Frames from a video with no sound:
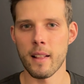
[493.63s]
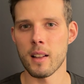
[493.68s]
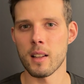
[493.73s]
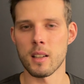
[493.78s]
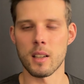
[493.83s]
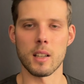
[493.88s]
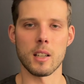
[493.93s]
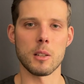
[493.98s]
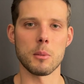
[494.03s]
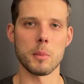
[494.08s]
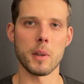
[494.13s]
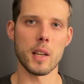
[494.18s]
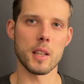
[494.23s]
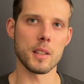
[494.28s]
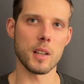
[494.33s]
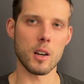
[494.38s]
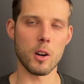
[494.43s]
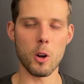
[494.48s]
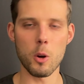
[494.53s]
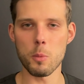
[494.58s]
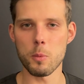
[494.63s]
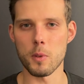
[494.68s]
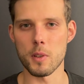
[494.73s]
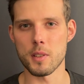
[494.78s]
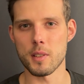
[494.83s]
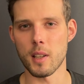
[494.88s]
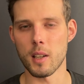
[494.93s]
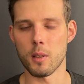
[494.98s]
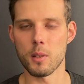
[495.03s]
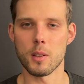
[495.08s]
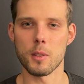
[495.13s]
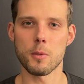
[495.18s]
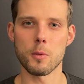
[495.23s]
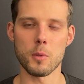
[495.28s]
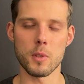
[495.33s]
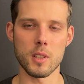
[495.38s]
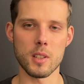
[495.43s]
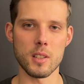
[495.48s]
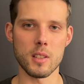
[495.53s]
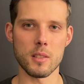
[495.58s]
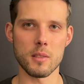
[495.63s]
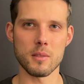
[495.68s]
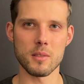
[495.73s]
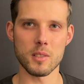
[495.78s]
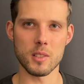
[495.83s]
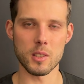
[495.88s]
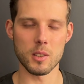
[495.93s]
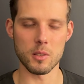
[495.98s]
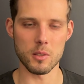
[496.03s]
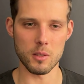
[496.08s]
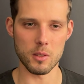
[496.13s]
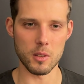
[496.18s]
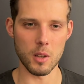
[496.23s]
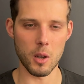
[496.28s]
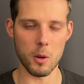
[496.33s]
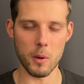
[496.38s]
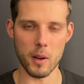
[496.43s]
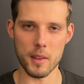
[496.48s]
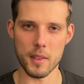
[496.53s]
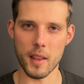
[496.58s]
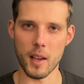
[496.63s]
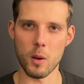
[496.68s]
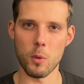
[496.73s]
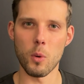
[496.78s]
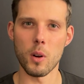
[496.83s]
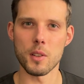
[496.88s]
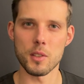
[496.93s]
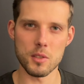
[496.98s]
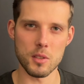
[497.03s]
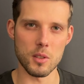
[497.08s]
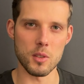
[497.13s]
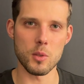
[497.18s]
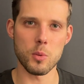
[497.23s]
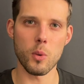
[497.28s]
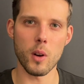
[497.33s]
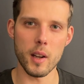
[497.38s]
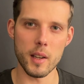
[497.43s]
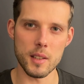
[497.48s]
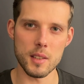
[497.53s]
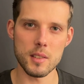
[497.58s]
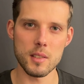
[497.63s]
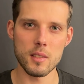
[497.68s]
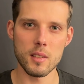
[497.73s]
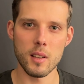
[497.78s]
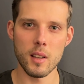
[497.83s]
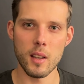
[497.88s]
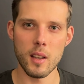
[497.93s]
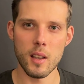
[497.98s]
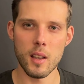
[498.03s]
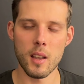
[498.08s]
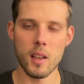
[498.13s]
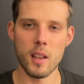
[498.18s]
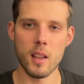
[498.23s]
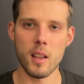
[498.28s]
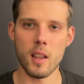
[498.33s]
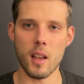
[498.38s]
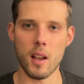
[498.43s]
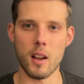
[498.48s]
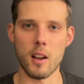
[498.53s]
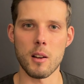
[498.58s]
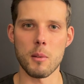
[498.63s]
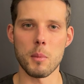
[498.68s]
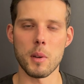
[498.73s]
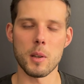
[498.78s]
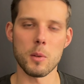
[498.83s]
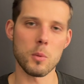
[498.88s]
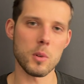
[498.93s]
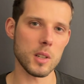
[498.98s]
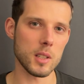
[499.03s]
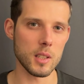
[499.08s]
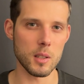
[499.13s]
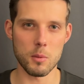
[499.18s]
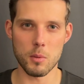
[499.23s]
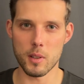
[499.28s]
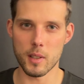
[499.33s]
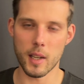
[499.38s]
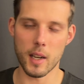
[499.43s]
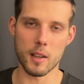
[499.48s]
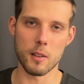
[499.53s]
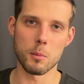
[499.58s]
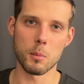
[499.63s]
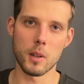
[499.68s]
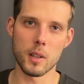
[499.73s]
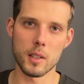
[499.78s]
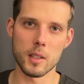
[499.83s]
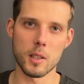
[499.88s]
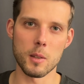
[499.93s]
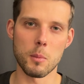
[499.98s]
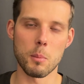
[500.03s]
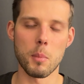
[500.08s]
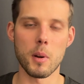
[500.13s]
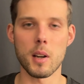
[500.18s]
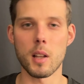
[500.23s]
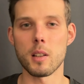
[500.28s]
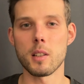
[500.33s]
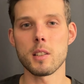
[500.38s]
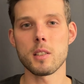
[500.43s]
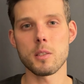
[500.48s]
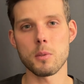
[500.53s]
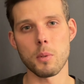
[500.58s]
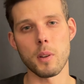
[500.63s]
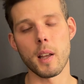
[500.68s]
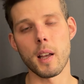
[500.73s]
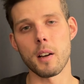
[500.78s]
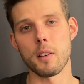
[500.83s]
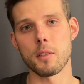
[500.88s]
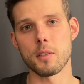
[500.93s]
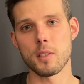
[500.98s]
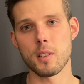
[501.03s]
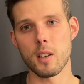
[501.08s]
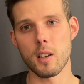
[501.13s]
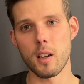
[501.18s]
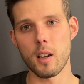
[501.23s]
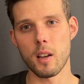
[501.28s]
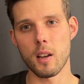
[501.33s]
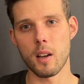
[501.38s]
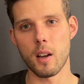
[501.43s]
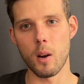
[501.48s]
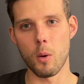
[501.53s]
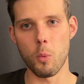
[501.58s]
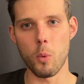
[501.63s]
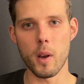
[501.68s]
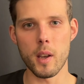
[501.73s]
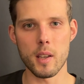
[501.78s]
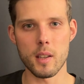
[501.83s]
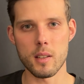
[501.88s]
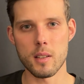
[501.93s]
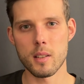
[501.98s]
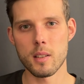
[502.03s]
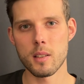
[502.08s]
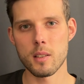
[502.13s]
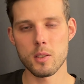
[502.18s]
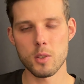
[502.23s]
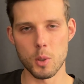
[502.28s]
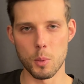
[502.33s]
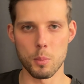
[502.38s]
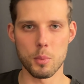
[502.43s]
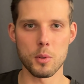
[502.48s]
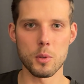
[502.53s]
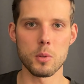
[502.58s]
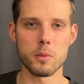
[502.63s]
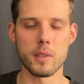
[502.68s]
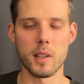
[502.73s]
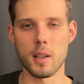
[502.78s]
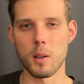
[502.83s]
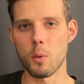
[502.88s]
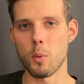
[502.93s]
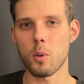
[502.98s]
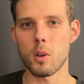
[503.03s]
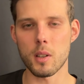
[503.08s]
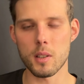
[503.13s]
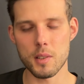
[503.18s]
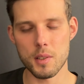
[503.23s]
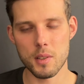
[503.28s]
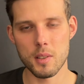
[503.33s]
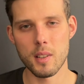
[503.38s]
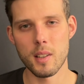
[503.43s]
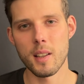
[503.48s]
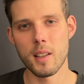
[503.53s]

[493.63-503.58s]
And our hope was that if we go at that once or twice, and we're going to run out of money, but at least we'll have a way to prove that it works,